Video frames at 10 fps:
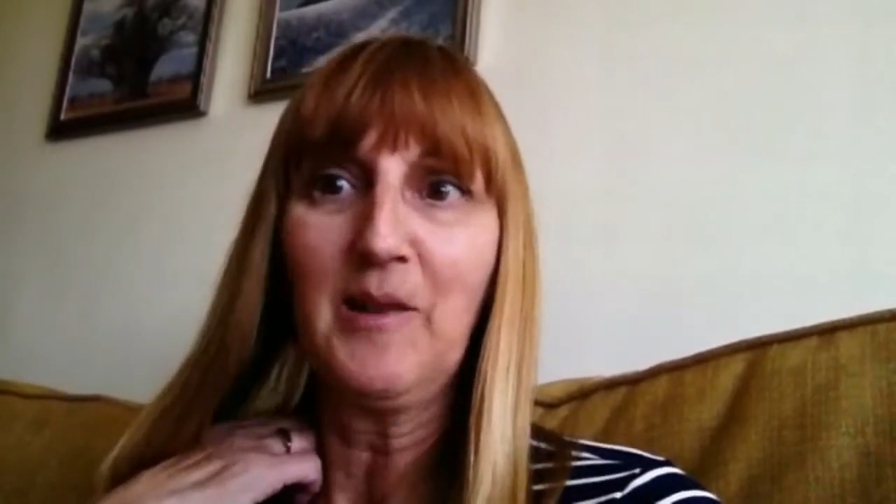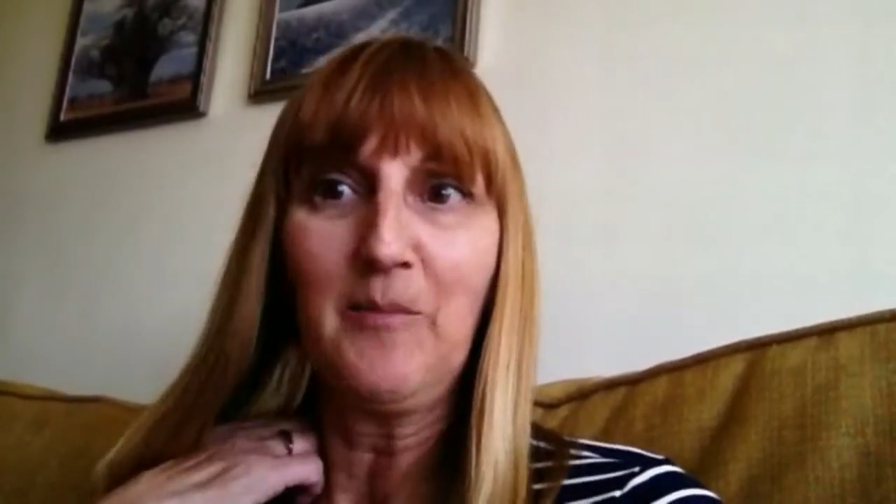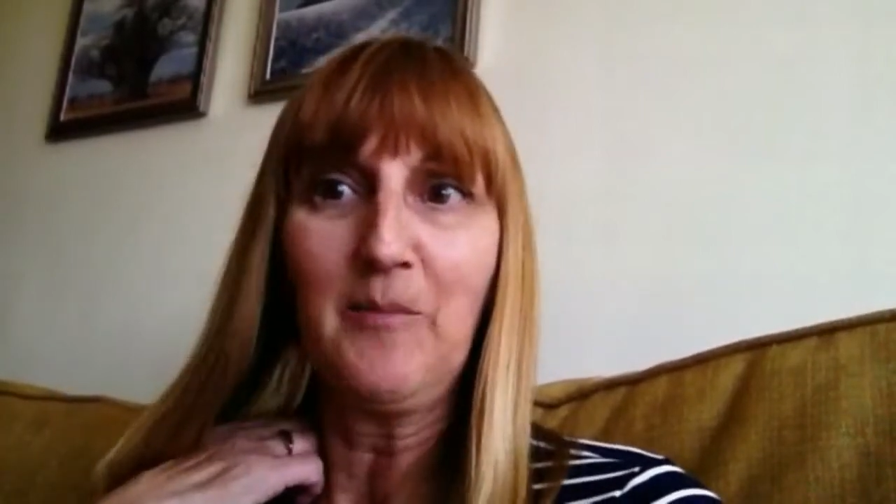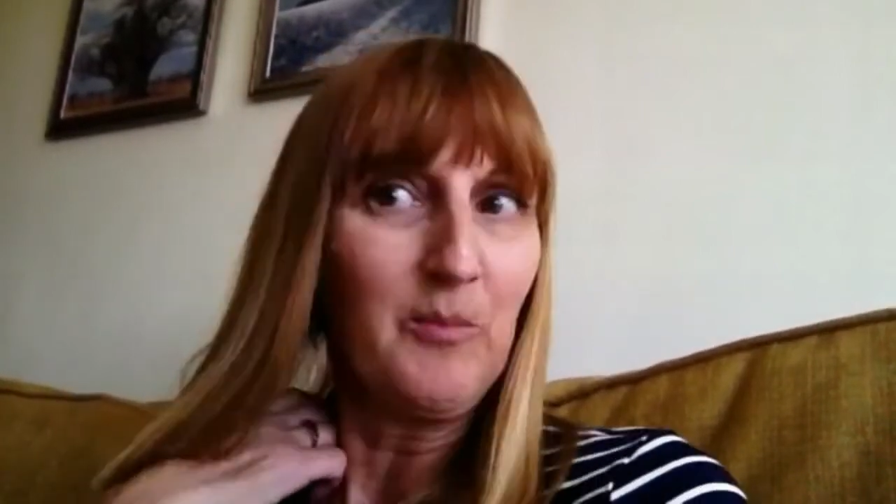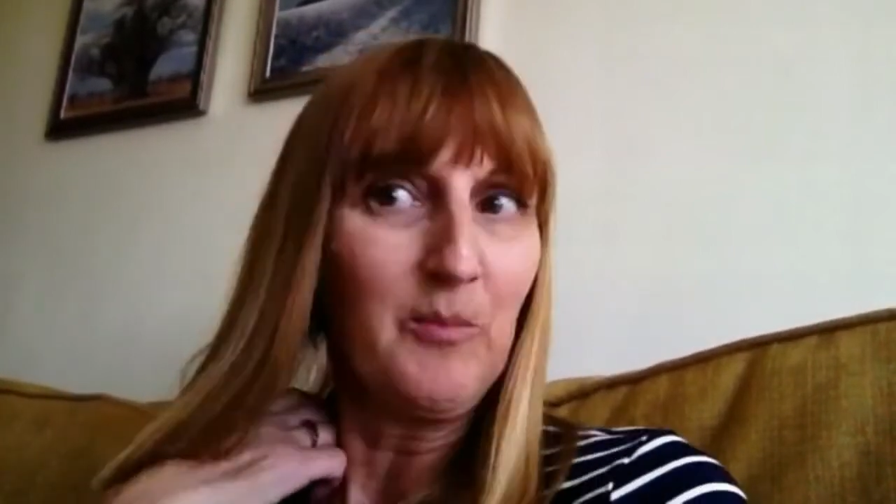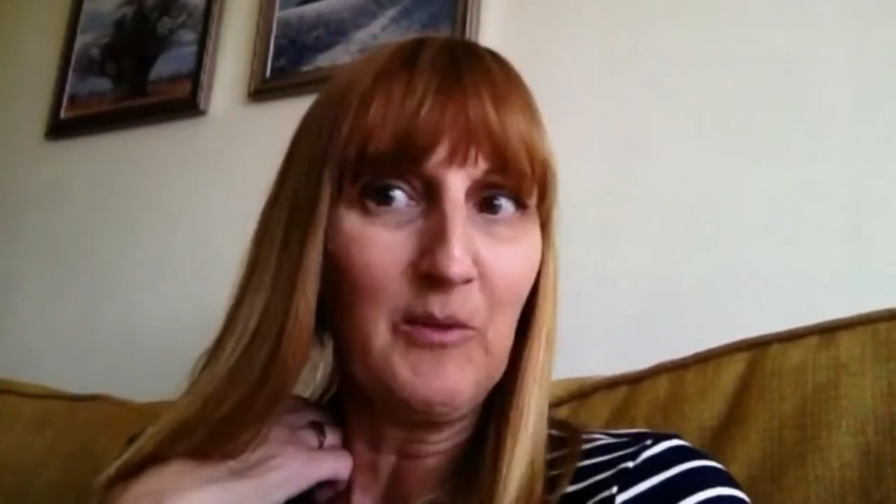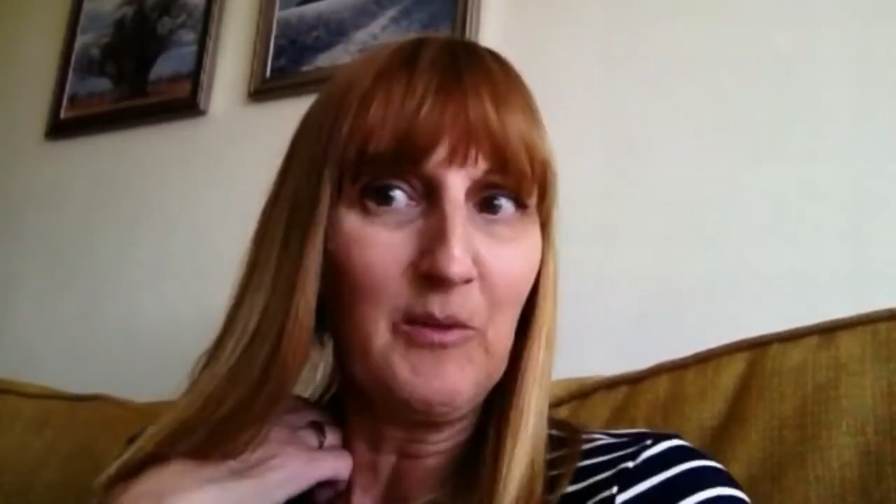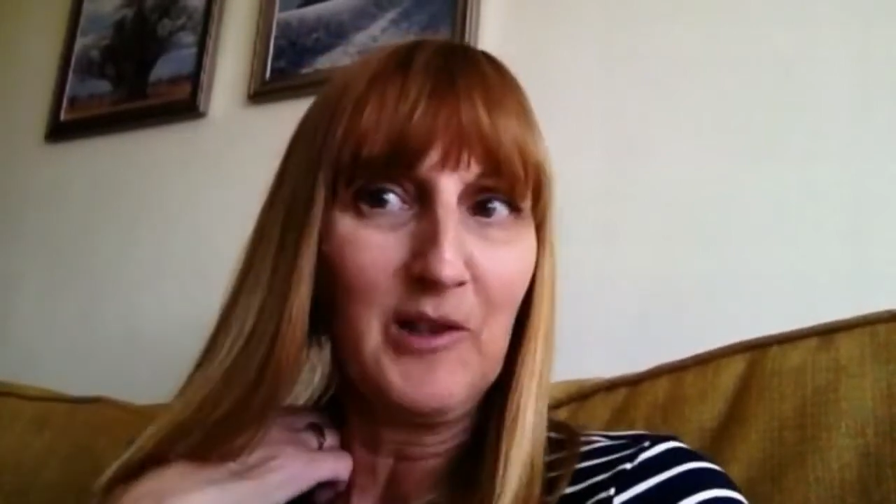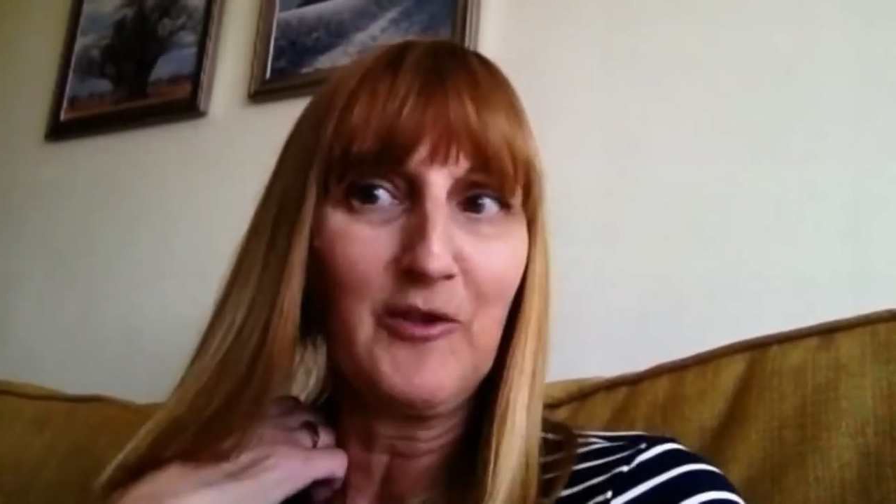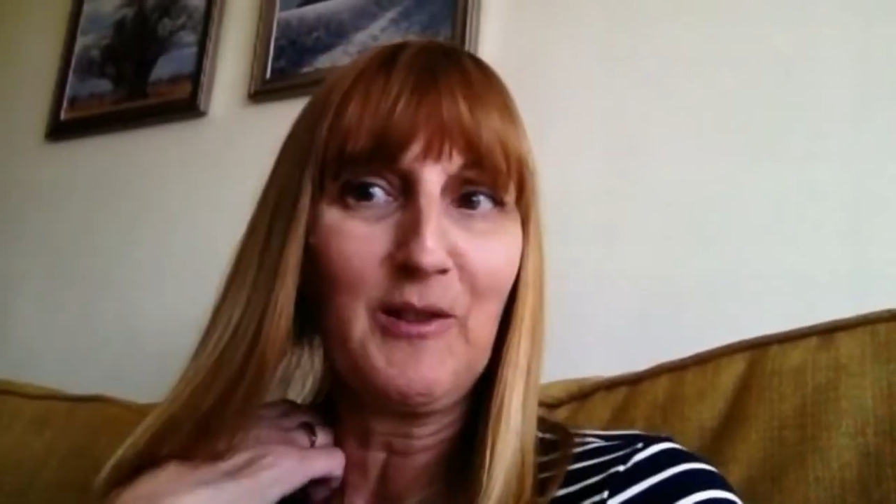And it may not be
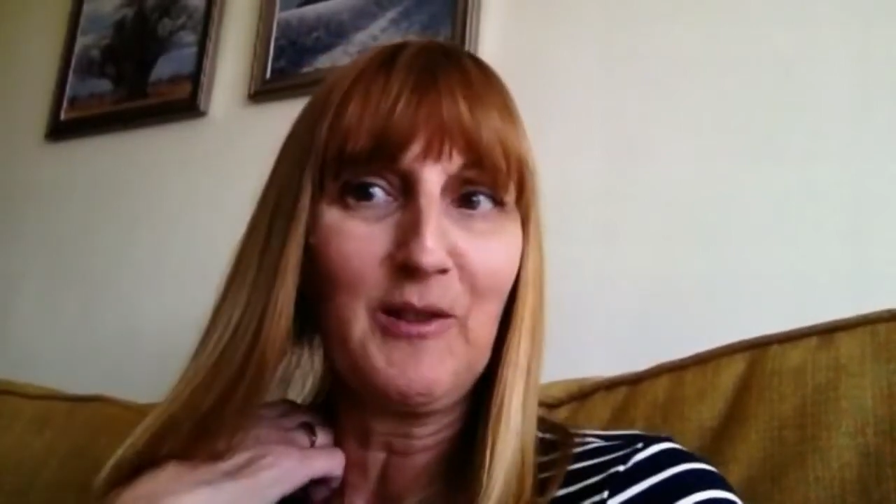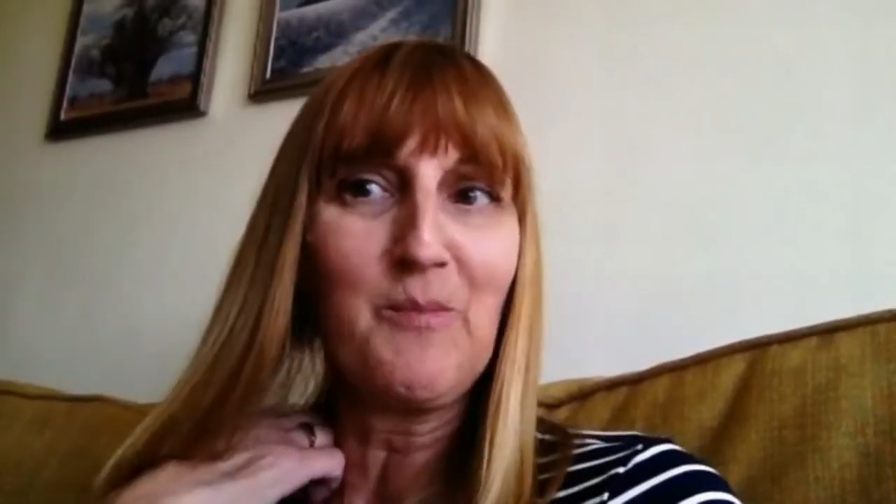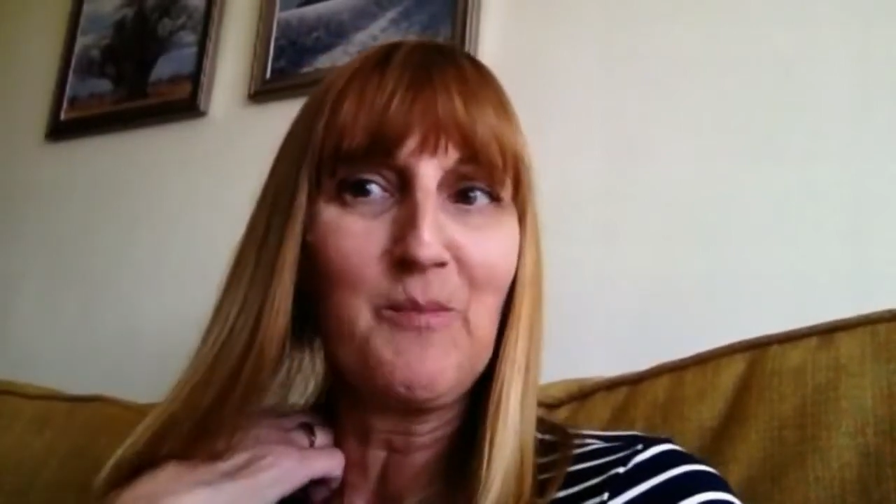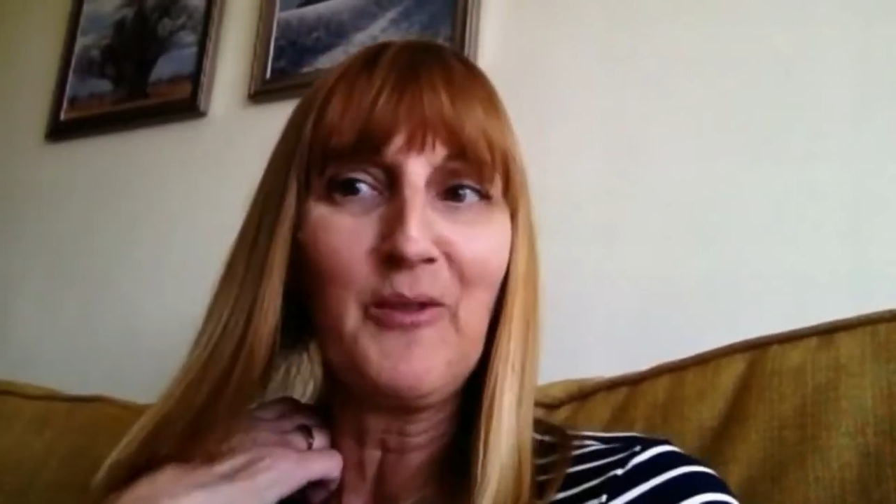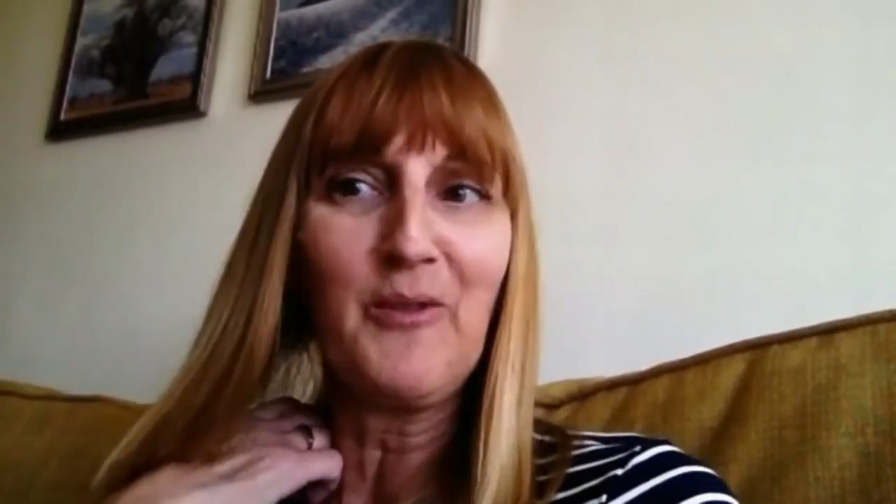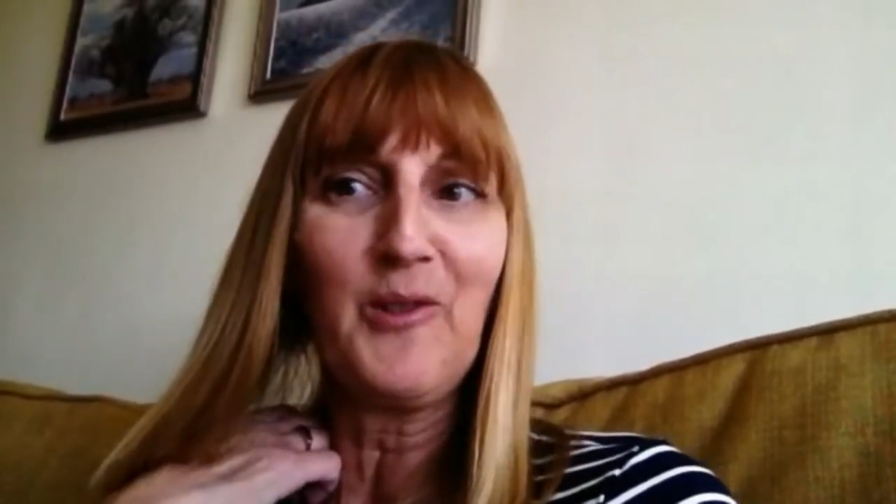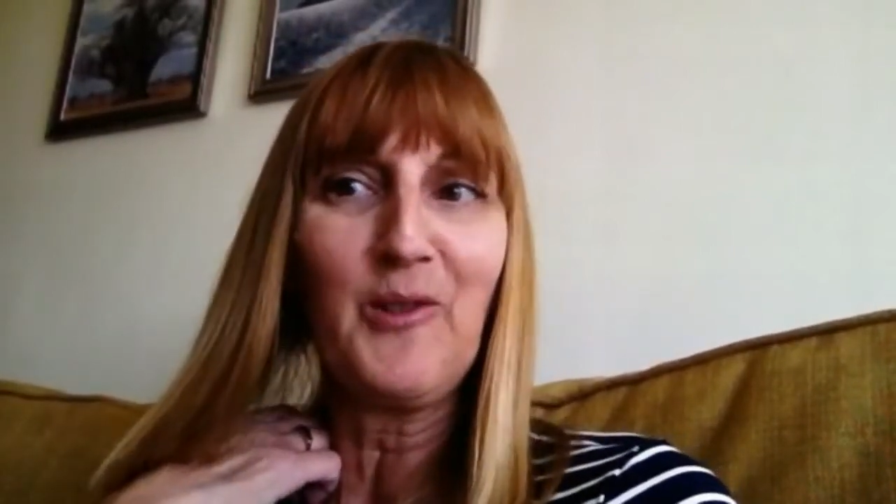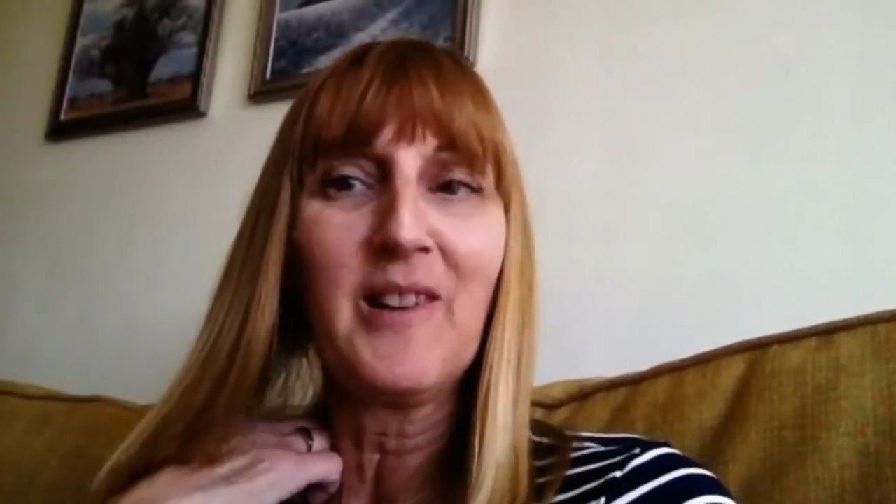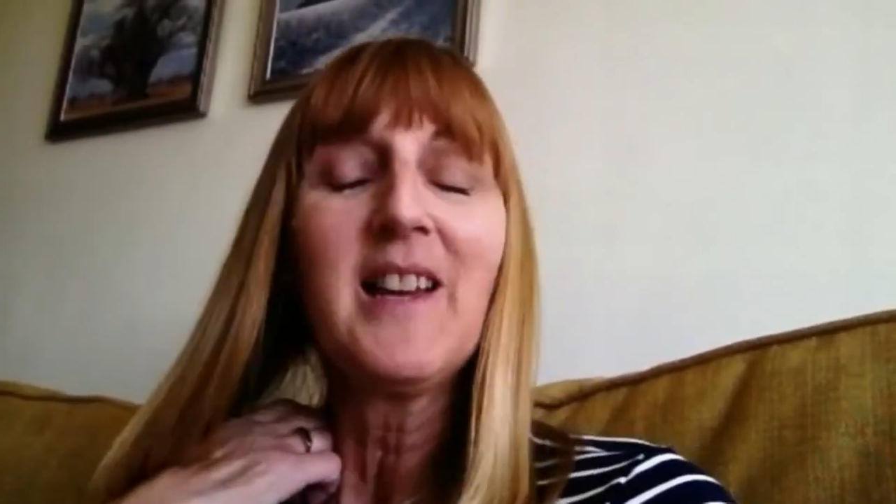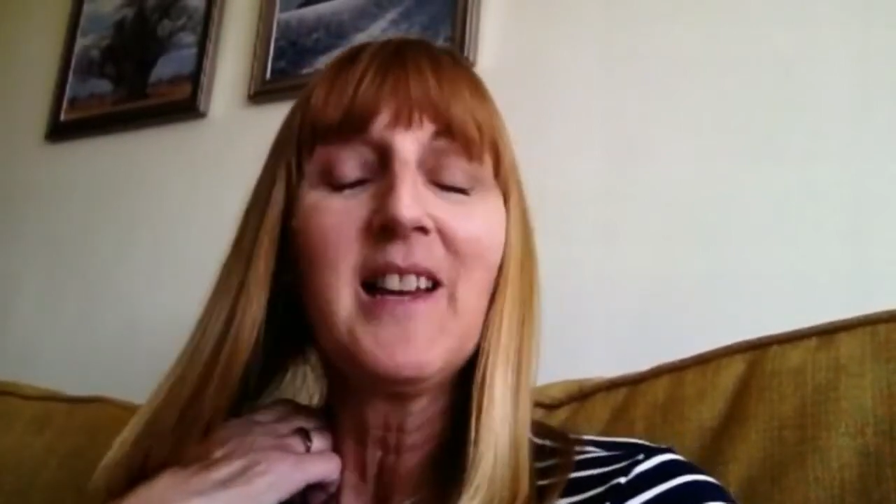what I'd have chosen
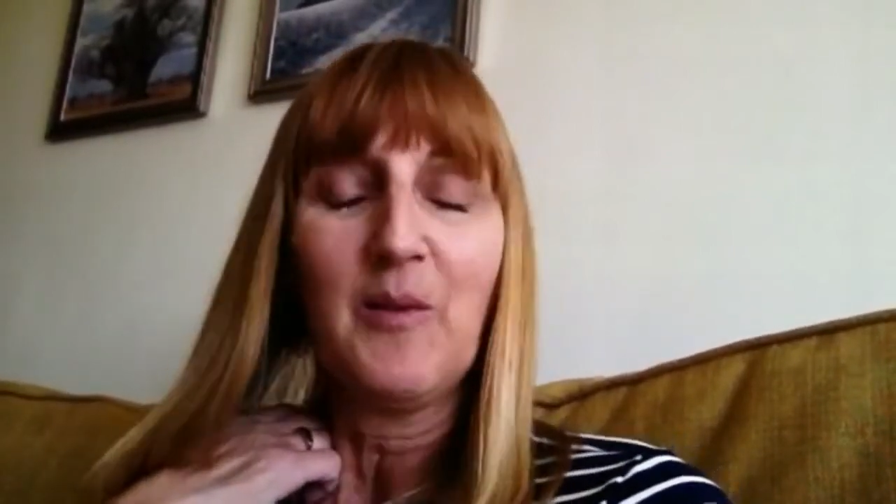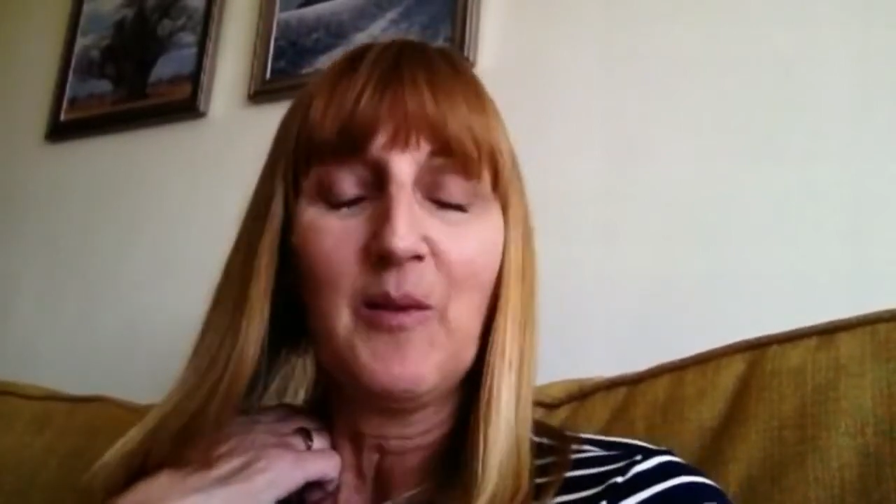before,